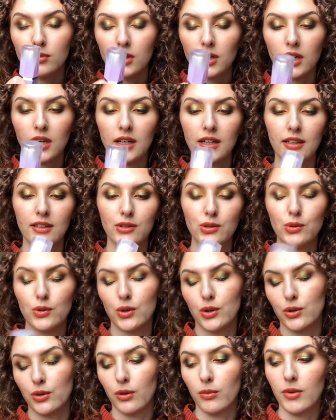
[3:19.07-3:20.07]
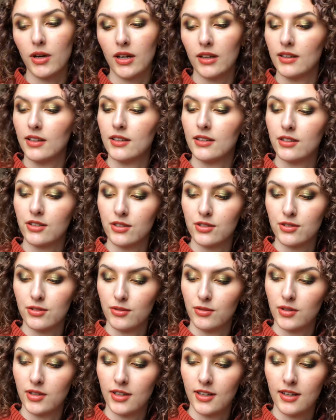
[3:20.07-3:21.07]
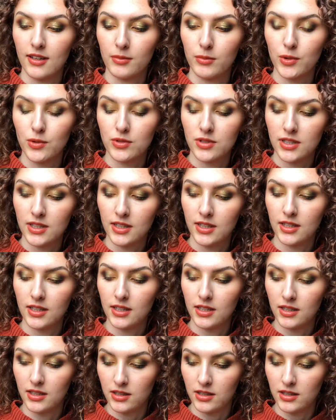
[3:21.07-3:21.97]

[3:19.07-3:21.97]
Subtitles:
duochrome highlighter, so again mostly